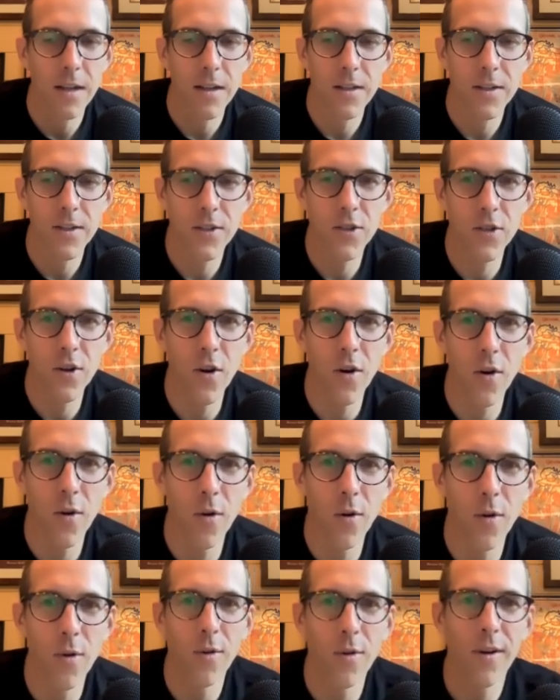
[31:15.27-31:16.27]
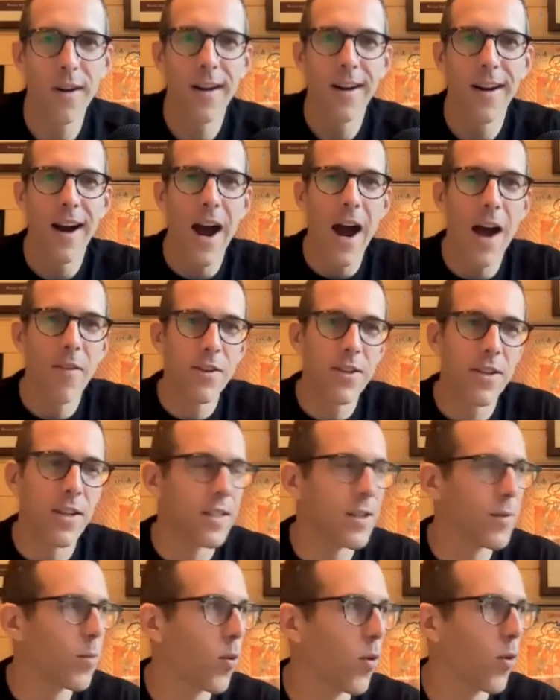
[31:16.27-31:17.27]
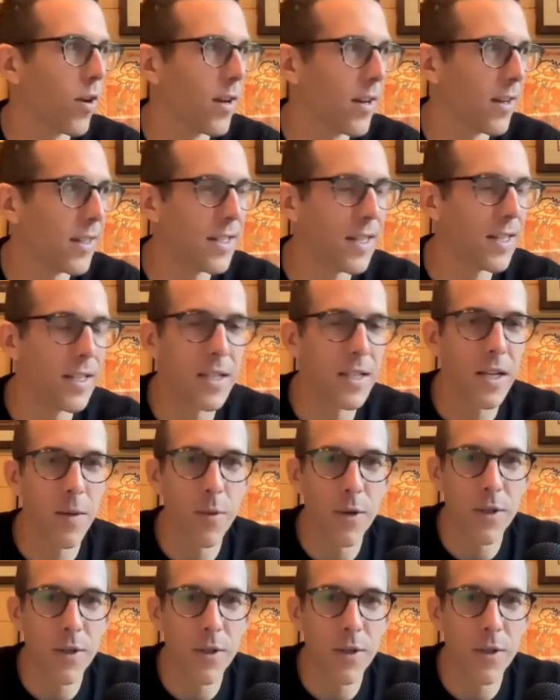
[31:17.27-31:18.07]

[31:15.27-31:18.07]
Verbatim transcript: So obviously it's important in a TT,